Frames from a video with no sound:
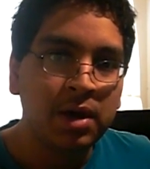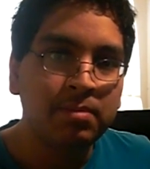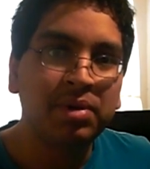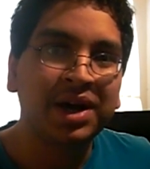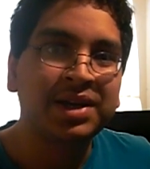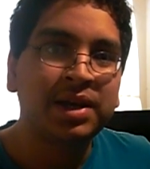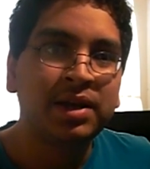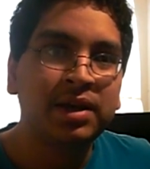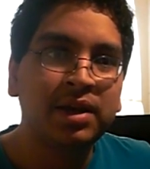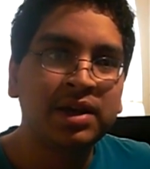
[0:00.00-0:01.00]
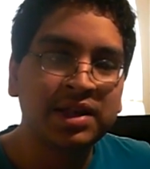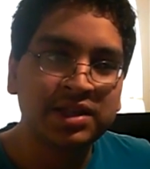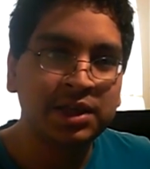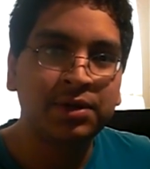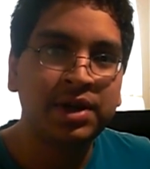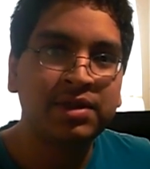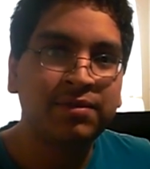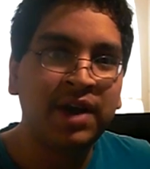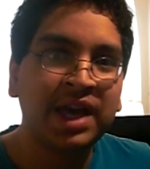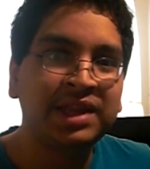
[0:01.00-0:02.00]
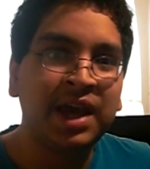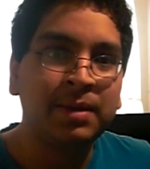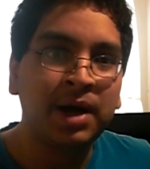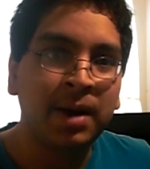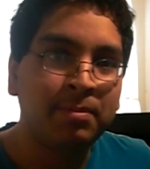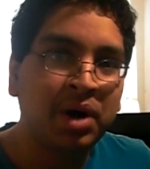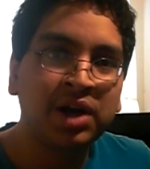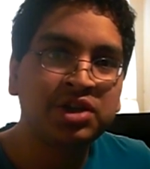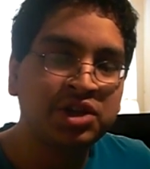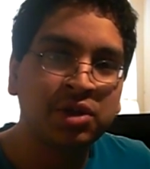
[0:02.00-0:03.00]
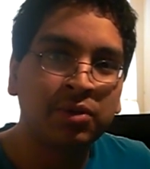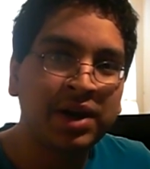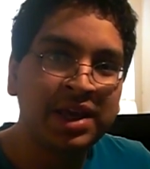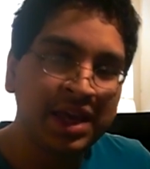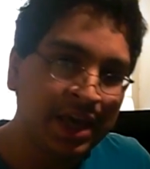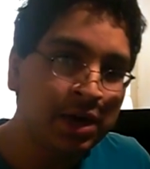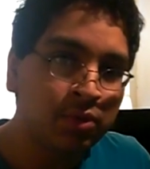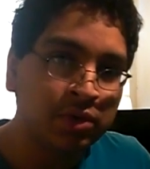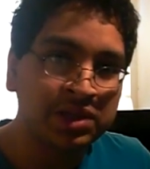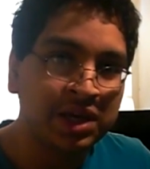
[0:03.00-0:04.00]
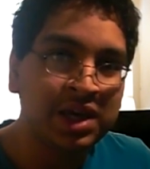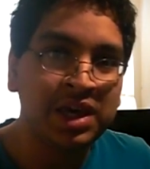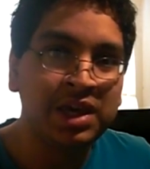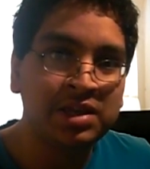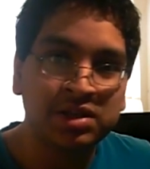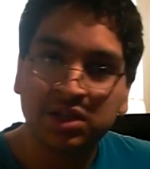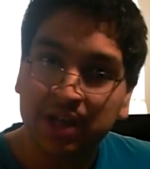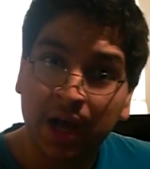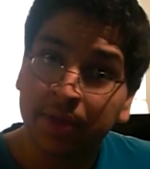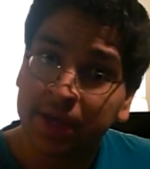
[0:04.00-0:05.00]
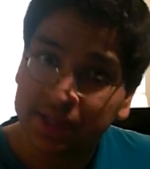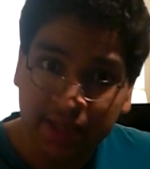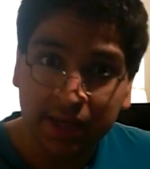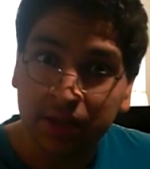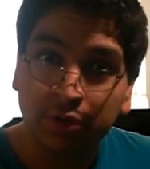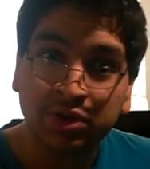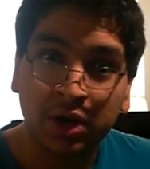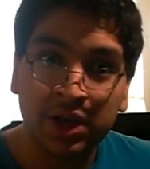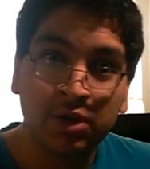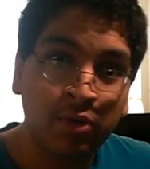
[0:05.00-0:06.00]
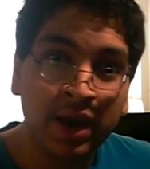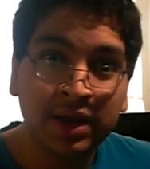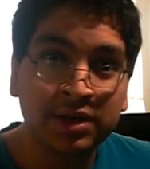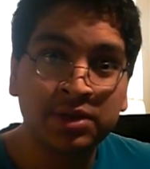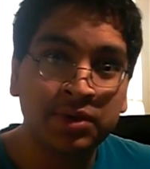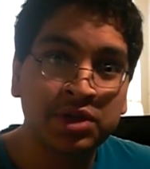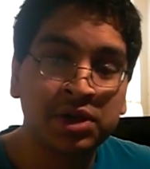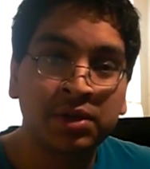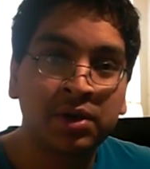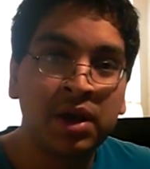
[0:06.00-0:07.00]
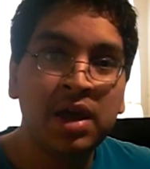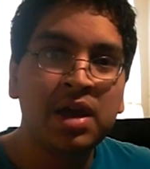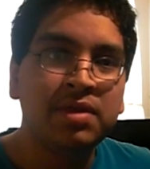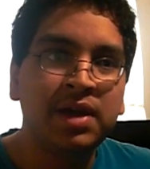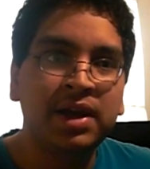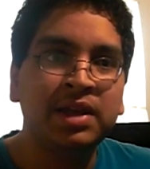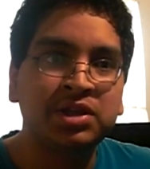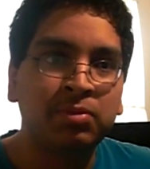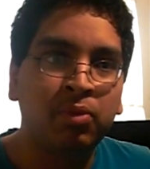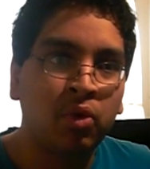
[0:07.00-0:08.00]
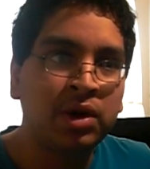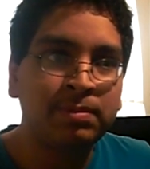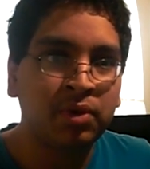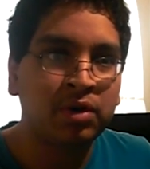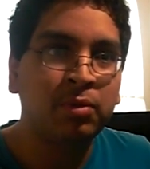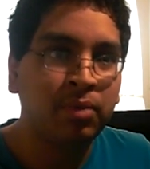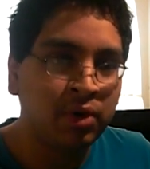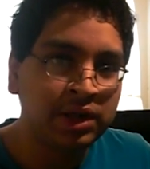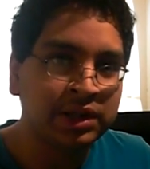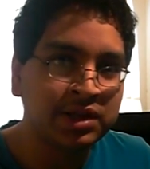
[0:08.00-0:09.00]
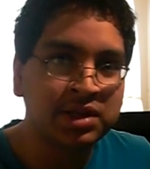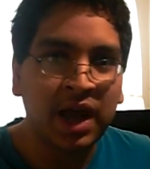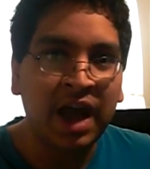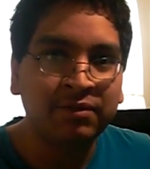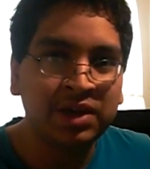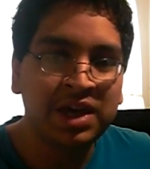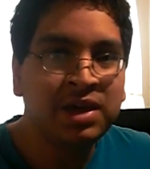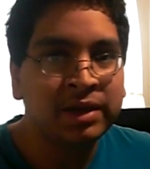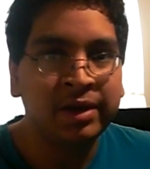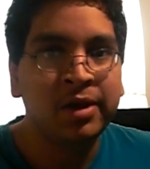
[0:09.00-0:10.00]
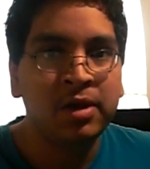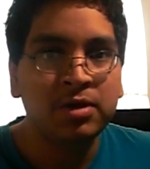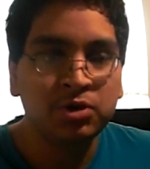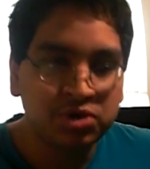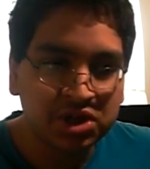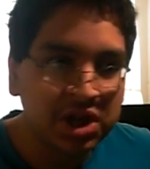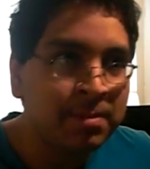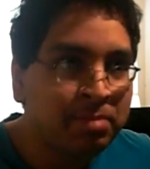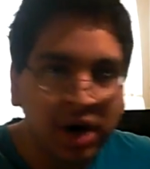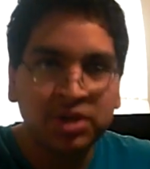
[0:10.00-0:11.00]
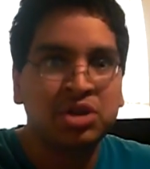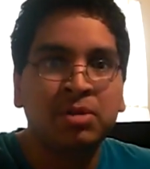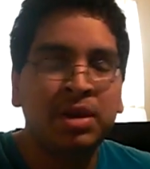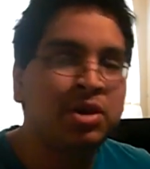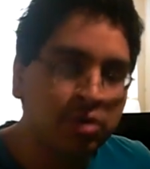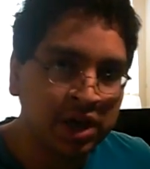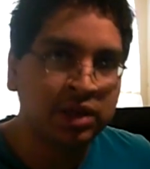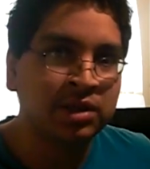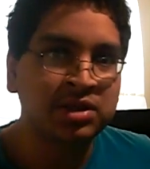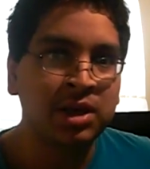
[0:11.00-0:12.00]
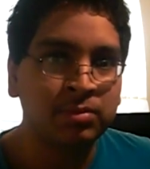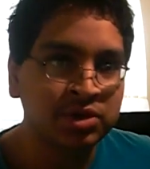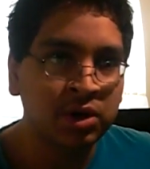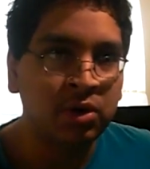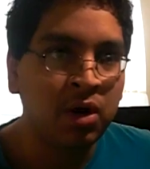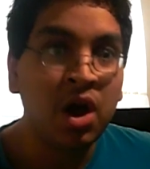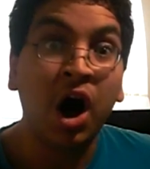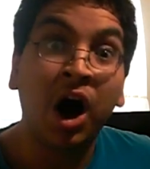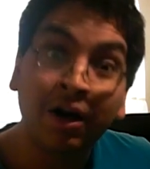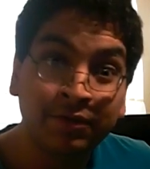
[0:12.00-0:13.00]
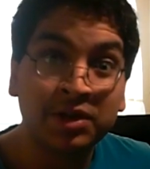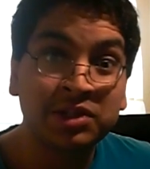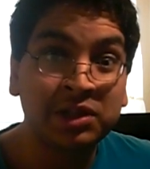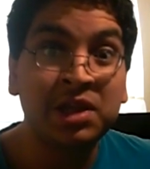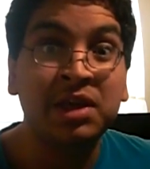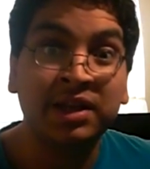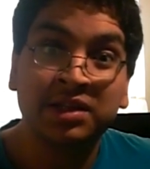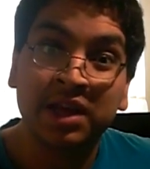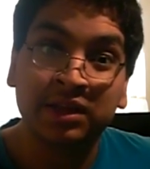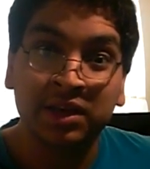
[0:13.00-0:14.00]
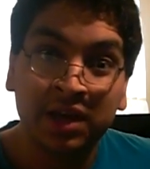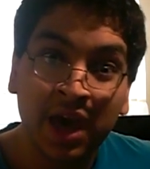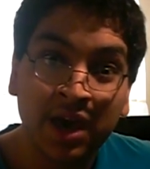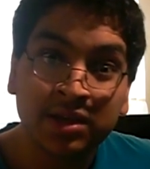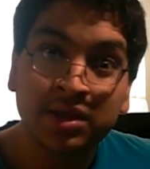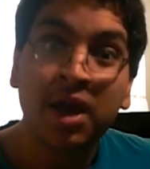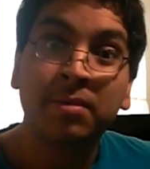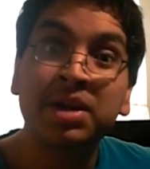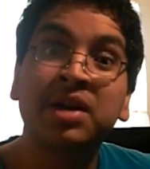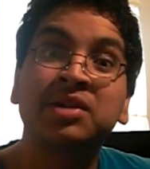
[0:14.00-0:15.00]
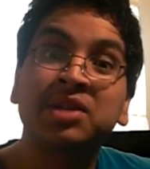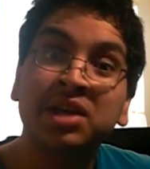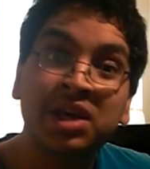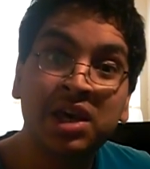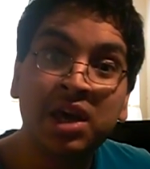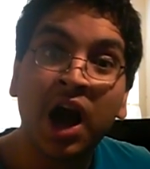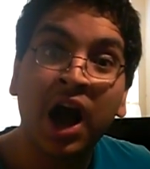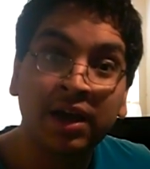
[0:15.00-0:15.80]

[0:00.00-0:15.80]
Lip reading: But considering the fact that a punch is already equal to ki, just how they said those are equated to each other, then it's pointless to have ki in it. You just can punch them and you'll get the same result. Obviously, that's not the case because the ki